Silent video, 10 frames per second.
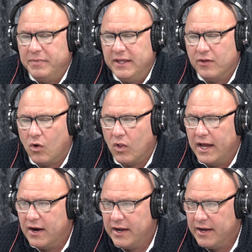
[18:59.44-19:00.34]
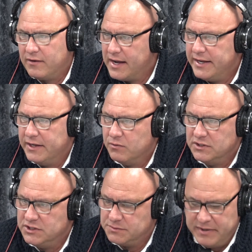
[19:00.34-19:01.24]
be the whole area, right? It
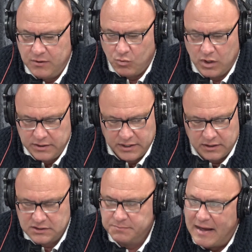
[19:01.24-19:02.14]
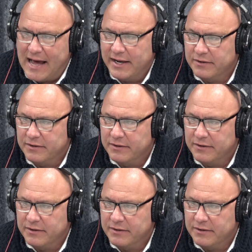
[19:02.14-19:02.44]
wouldn't just be in one little spot.